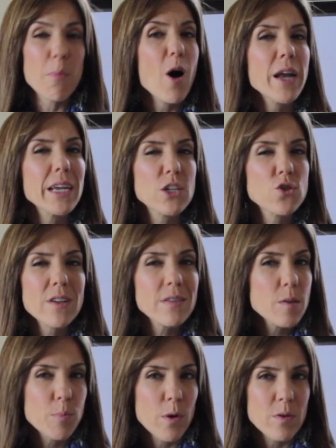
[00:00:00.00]
body,
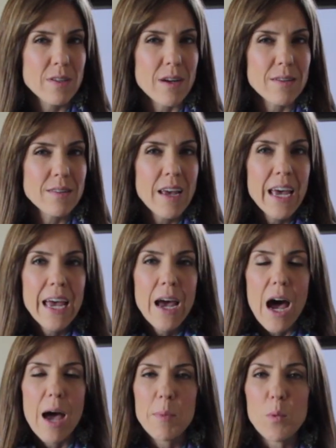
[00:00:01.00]
trust the process.
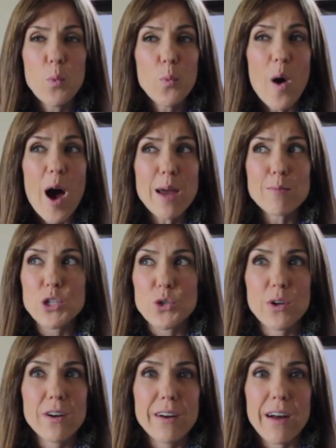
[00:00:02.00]
I mean, I am
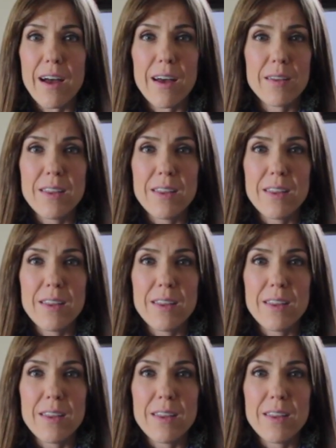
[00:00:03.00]
sure,